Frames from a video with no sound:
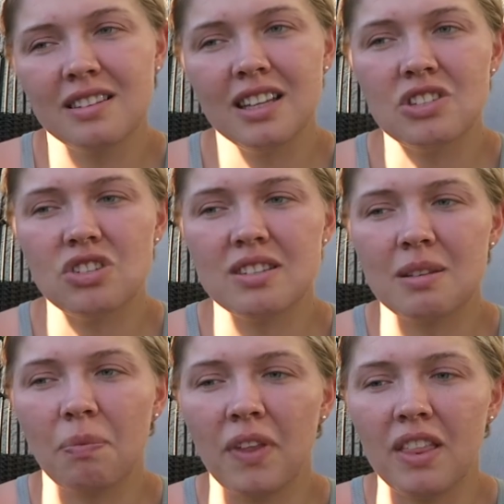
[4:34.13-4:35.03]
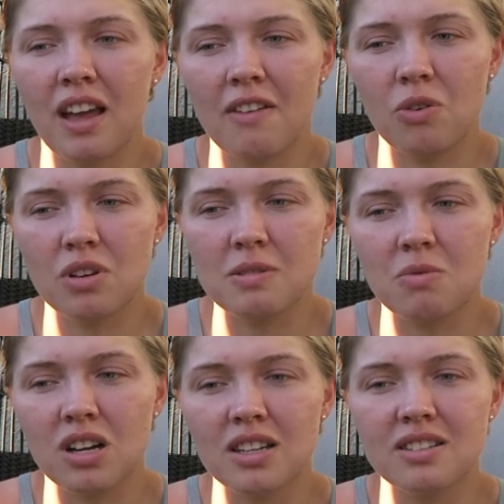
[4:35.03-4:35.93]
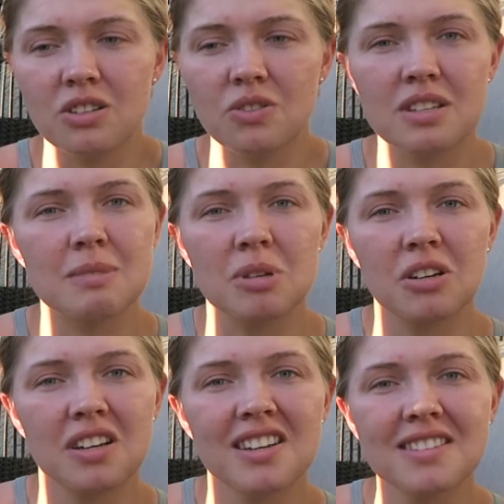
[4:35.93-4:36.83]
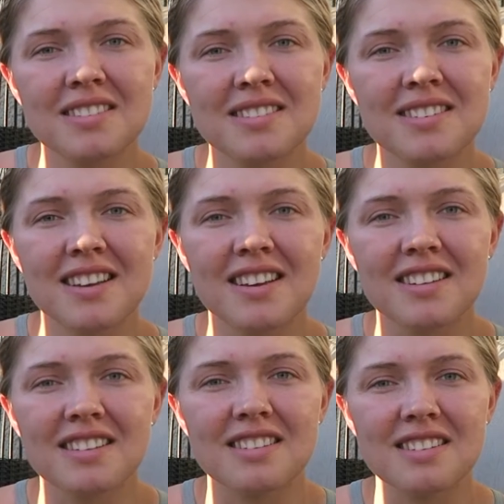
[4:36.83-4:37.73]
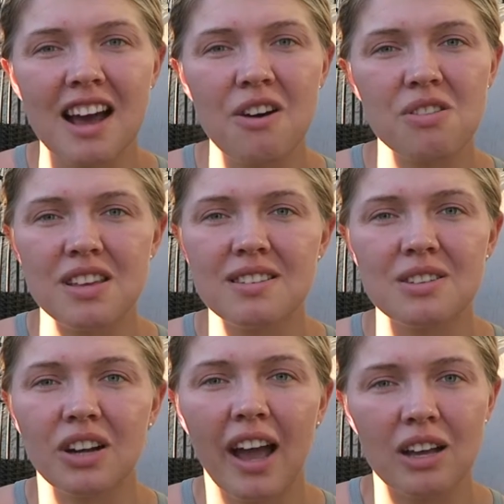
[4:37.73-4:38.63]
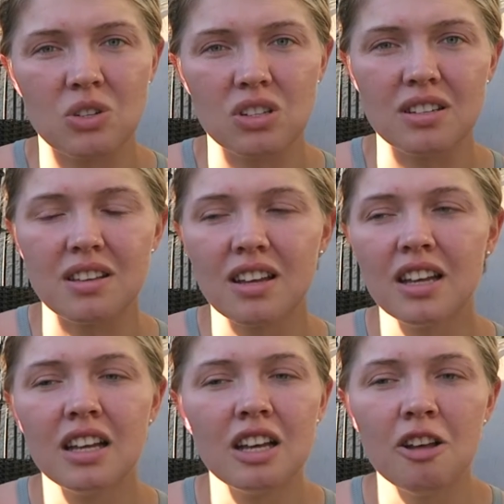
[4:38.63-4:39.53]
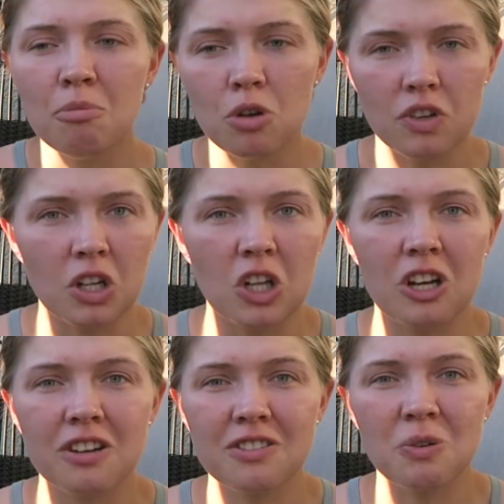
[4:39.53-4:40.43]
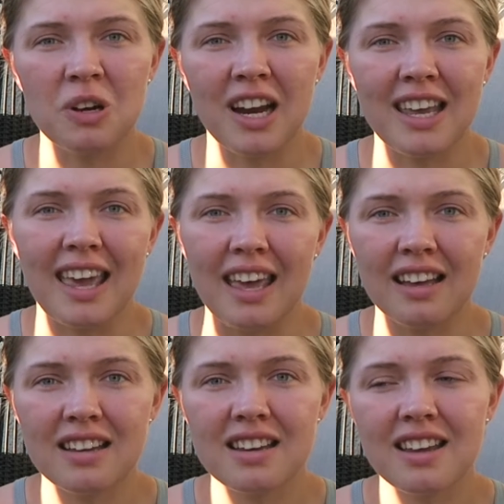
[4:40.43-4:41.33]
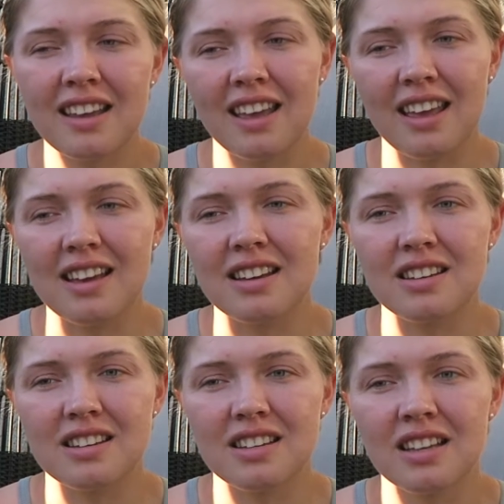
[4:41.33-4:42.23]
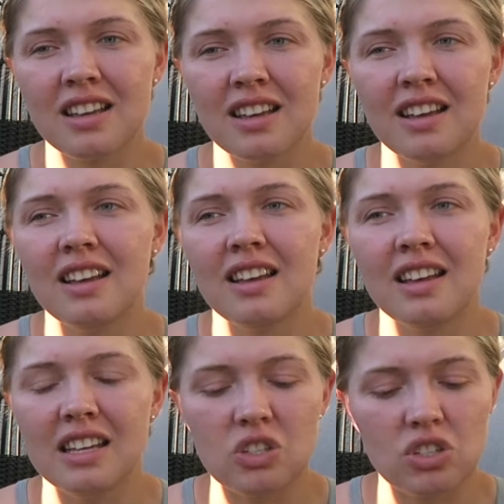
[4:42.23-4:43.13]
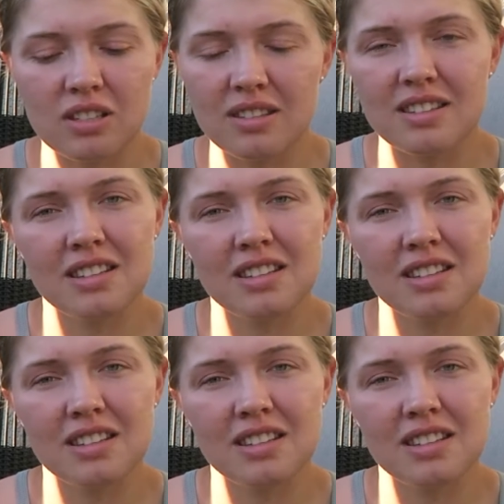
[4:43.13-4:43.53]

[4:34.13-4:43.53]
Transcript: It's just something that I've always wanted to experience, and now things are actually moving along to where I can, and it's just